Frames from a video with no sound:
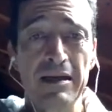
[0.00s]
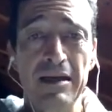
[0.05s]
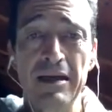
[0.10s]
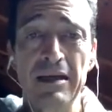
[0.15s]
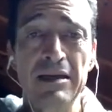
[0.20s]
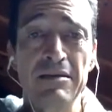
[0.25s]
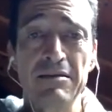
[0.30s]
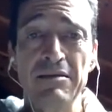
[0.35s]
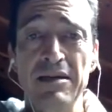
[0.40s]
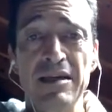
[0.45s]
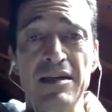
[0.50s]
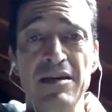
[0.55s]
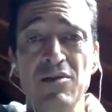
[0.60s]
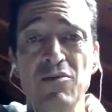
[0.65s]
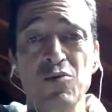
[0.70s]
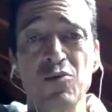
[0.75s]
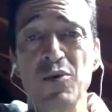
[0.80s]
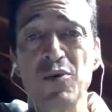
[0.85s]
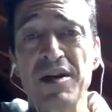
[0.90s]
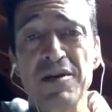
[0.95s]
in
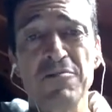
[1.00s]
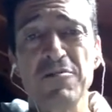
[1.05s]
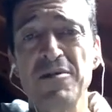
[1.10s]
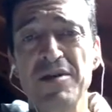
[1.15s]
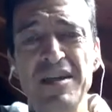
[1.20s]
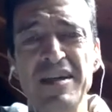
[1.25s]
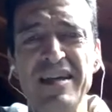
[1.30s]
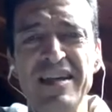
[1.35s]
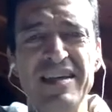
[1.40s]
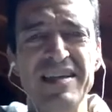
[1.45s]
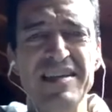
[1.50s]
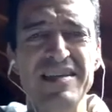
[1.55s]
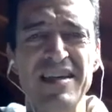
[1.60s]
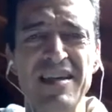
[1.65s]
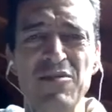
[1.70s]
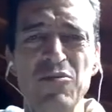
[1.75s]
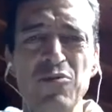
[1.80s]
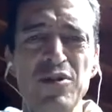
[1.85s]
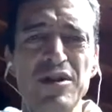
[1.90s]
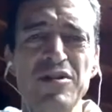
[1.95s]
whatever it is
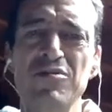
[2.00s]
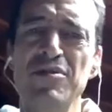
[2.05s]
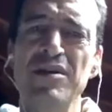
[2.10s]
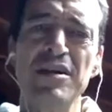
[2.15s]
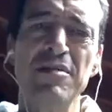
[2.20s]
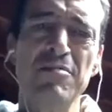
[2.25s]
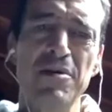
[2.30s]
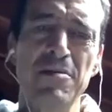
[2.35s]
that we dream